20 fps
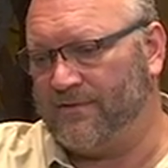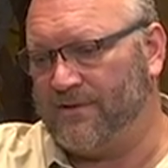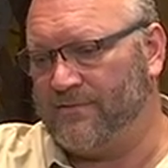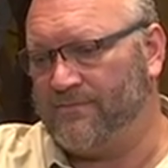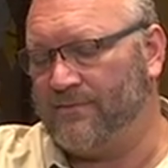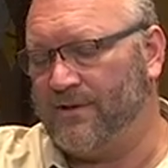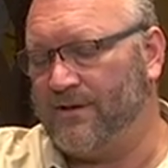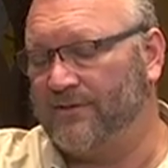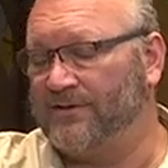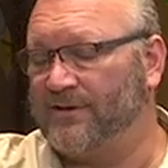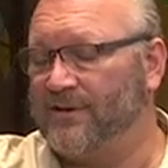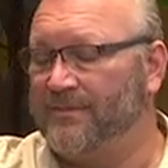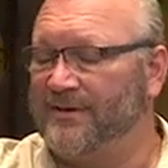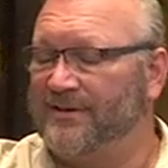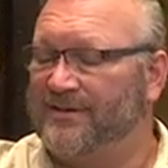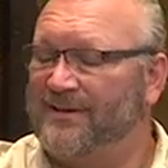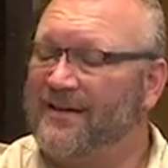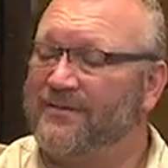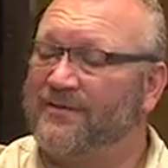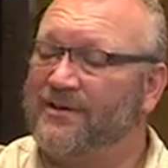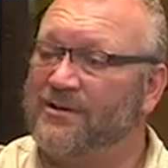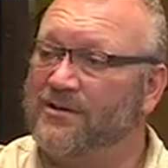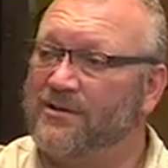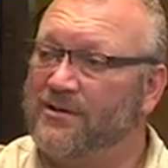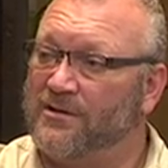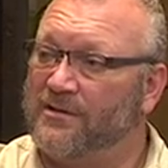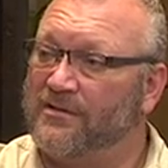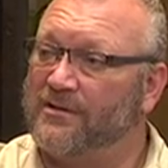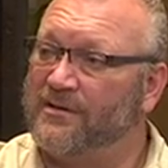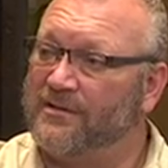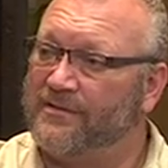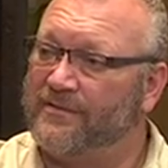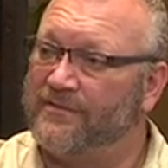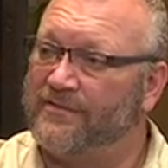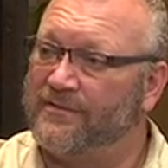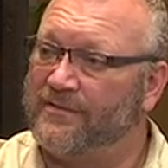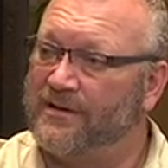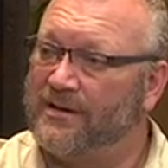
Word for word: and most companies have a lot of